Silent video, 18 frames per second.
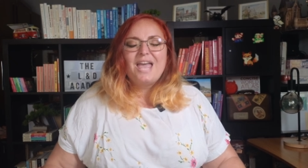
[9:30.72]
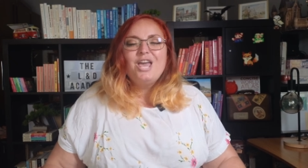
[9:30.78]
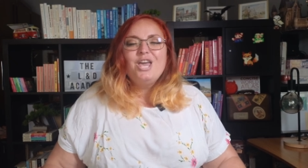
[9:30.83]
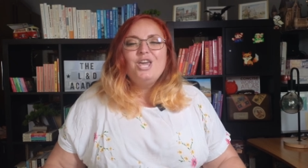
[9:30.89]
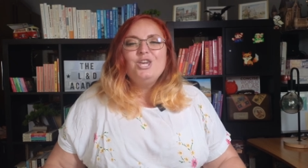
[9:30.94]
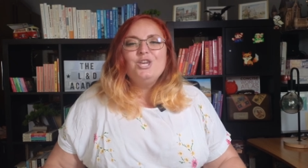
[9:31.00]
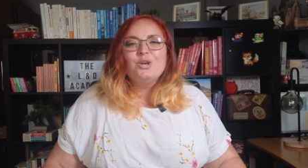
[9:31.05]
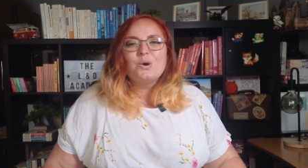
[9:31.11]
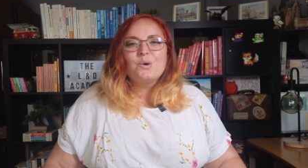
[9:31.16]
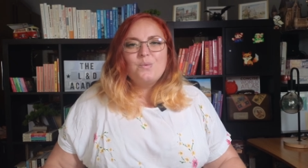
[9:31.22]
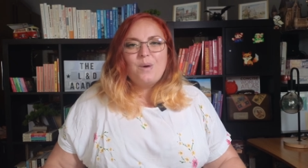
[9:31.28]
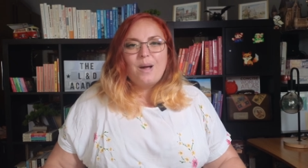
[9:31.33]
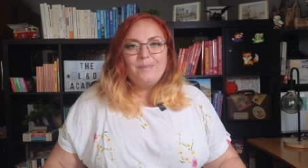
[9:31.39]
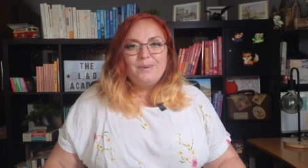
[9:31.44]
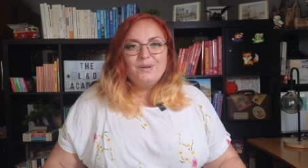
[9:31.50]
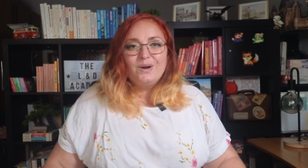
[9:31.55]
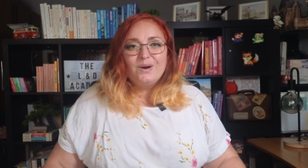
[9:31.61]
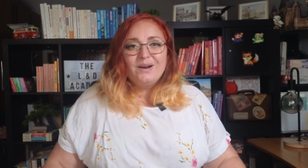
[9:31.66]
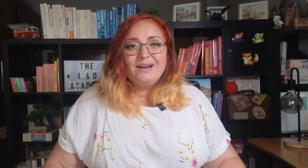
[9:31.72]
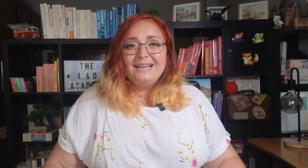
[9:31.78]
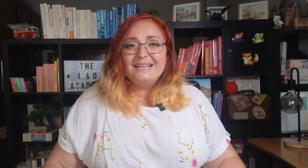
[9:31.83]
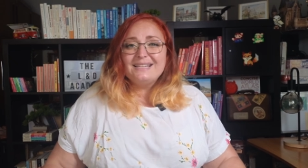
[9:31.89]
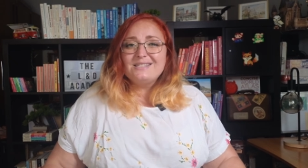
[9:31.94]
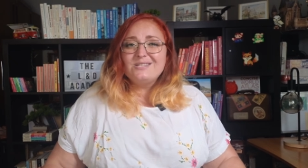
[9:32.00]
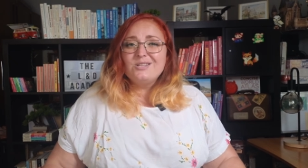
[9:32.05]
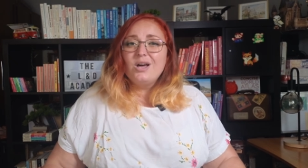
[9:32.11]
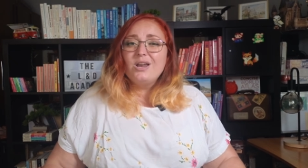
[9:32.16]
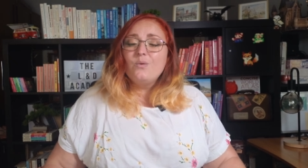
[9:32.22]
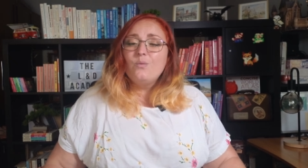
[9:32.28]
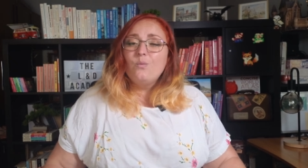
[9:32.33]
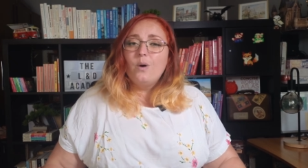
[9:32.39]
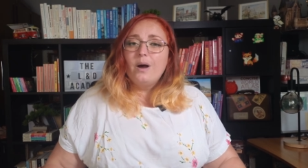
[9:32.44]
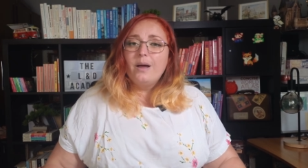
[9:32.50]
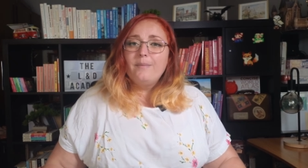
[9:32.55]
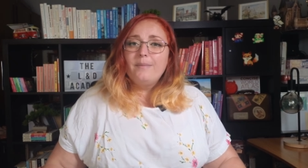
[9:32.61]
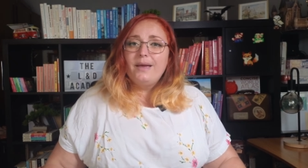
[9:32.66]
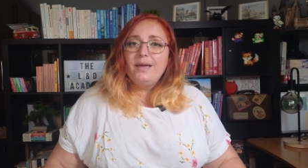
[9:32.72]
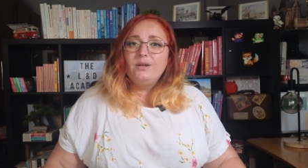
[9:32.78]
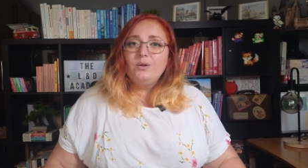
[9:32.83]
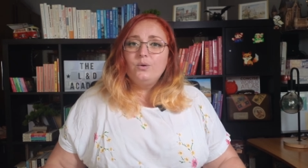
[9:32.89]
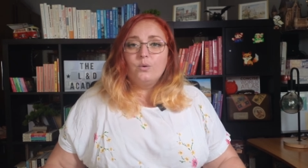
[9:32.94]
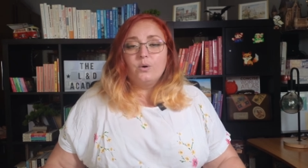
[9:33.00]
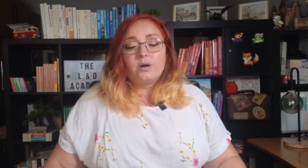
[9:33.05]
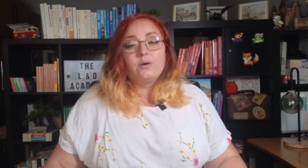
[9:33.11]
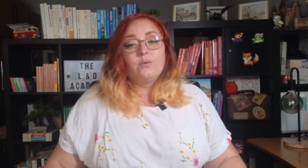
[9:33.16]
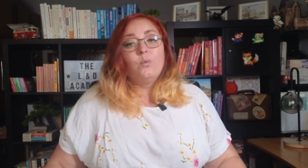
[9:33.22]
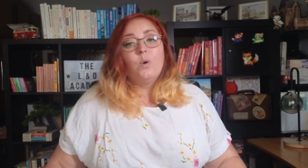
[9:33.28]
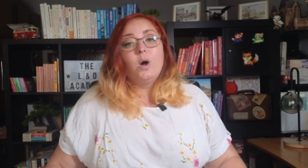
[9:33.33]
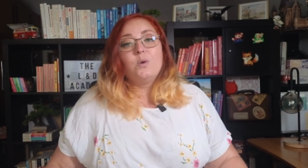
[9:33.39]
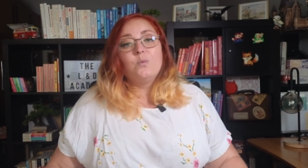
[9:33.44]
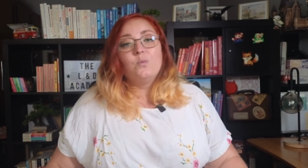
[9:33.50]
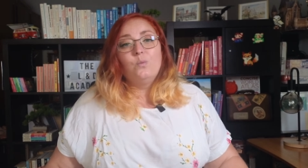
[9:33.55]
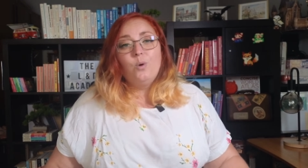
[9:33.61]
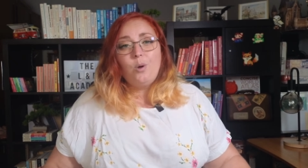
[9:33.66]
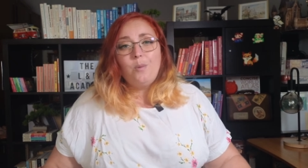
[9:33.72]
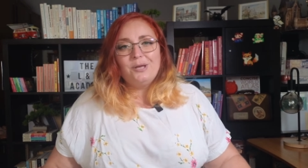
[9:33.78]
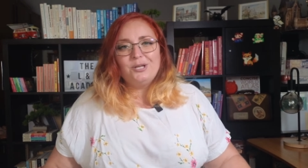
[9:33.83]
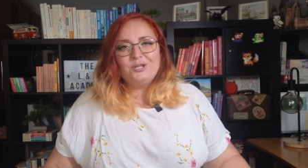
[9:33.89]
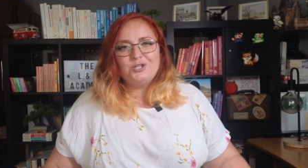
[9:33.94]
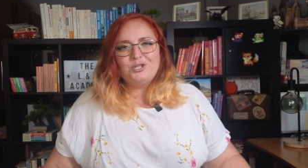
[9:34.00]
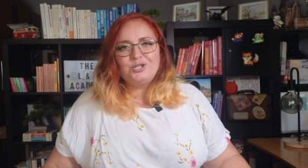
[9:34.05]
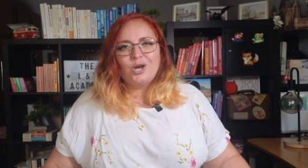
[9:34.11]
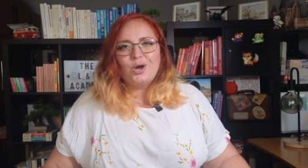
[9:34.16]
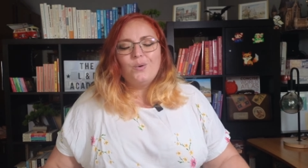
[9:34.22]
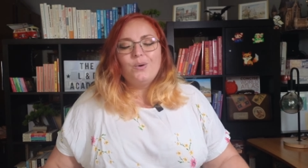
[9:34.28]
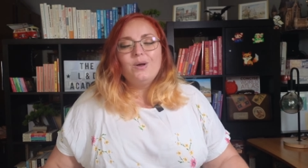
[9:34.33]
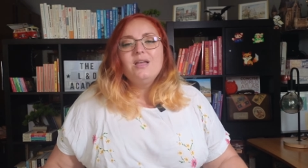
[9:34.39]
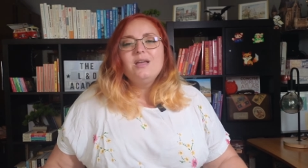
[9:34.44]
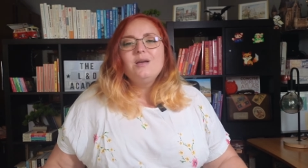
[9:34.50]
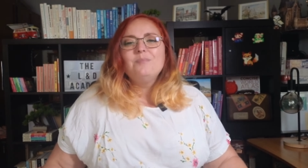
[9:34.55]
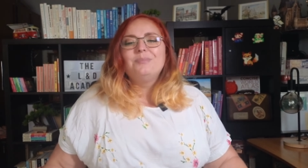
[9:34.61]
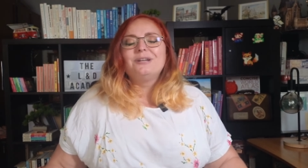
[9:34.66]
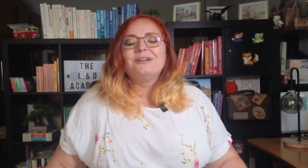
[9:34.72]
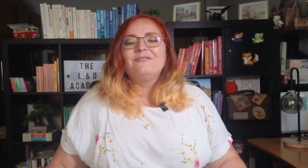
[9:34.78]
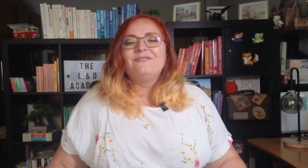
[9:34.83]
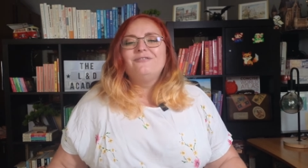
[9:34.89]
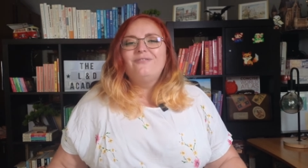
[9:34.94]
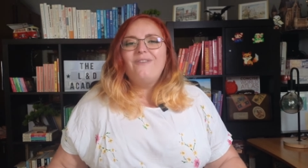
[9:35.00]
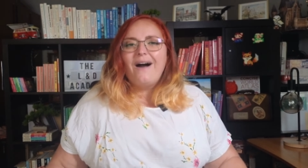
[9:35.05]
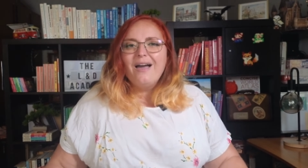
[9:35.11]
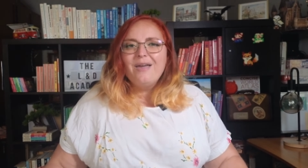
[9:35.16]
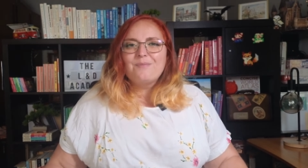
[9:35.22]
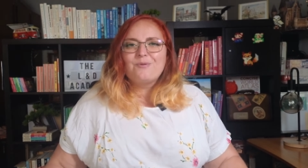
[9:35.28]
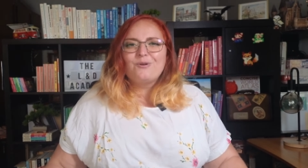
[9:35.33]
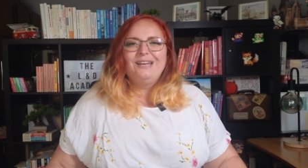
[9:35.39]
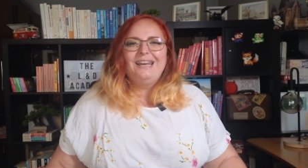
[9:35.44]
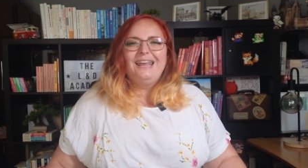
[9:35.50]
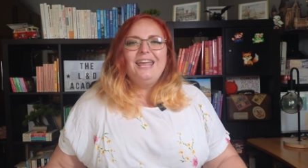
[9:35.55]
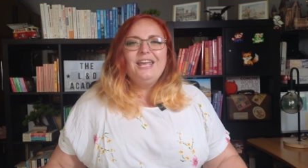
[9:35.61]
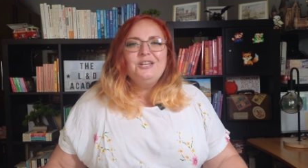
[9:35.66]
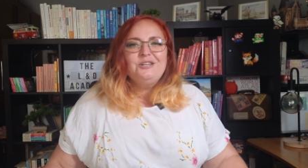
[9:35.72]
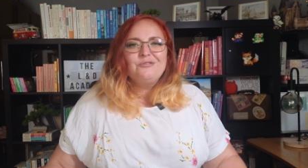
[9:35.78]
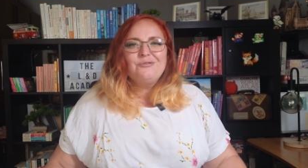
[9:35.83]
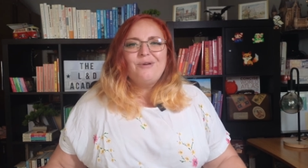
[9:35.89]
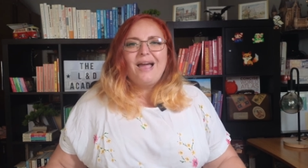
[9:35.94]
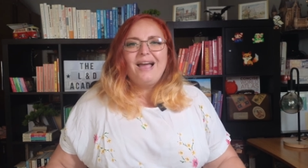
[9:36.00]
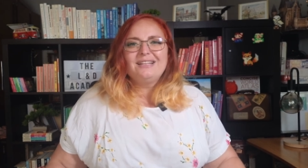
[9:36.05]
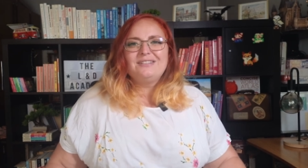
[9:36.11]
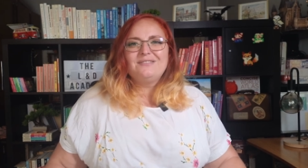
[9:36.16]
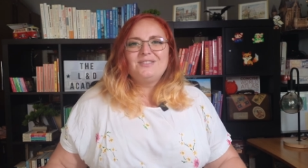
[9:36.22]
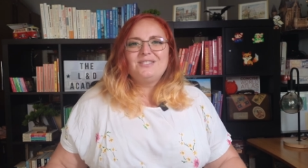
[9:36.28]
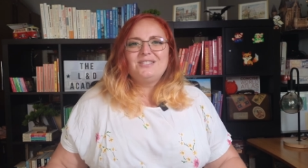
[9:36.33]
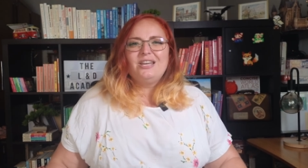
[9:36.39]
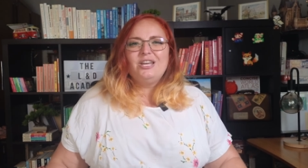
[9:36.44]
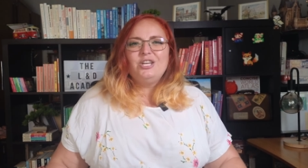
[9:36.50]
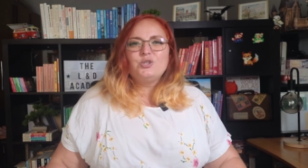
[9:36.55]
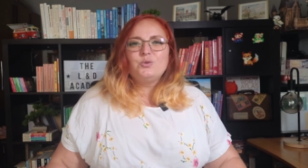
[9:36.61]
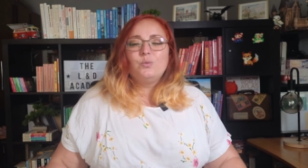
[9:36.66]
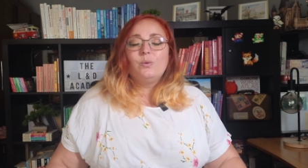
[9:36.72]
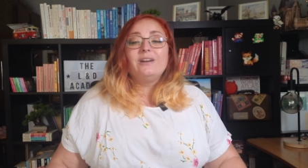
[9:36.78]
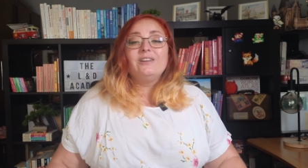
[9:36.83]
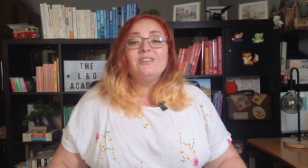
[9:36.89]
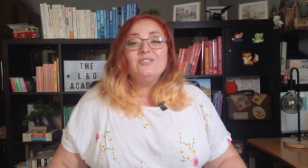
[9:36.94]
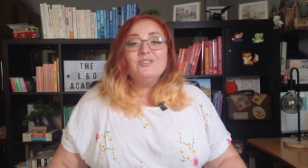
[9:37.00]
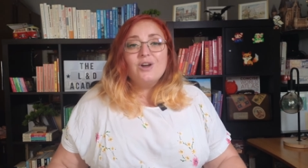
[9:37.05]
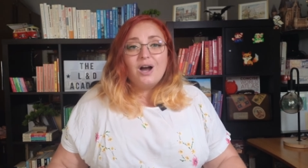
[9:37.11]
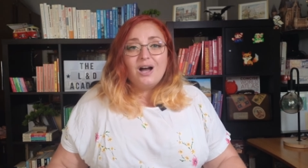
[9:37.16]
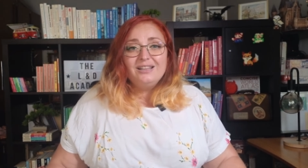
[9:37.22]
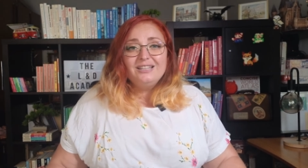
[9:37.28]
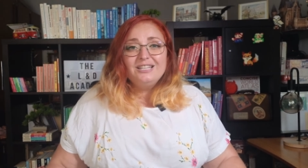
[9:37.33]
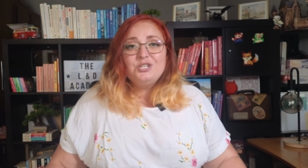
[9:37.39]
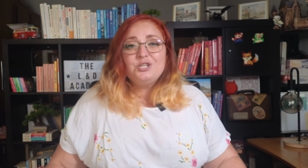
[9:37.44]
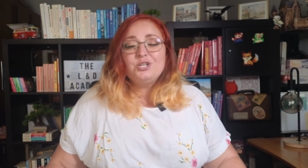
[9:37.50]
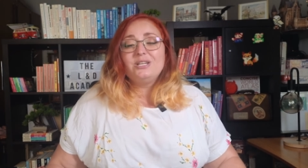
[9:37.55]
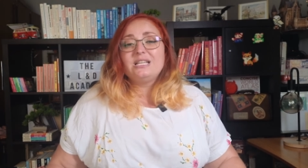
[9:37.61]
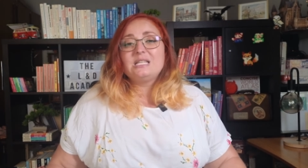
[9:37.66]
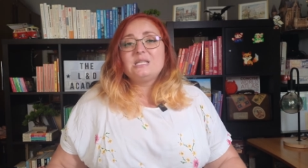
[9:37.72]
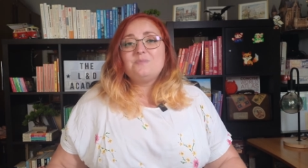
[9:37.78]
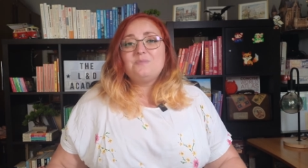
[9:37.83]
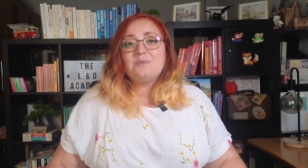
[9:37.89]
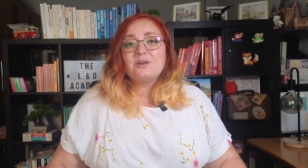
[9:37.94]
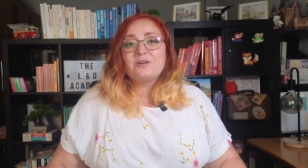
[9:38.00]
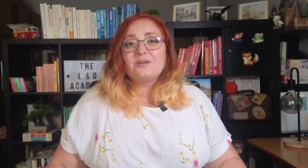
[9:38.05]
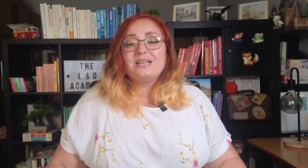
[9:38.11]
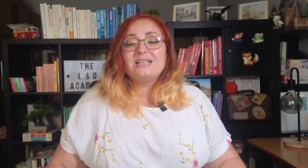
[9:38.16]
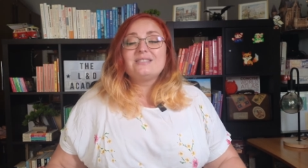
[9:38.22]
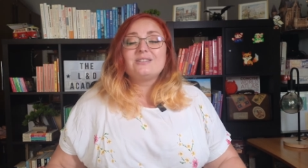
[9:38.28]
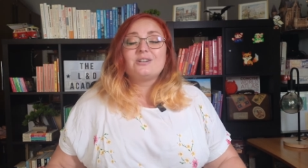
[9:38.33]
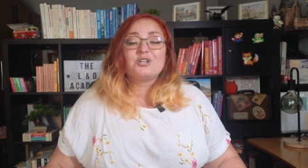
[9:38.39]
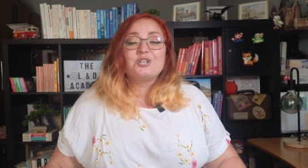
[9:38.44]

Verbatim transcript: Your webinar is not a one man or one woman show, but a vibrant, interactive stage where knowledge and experience are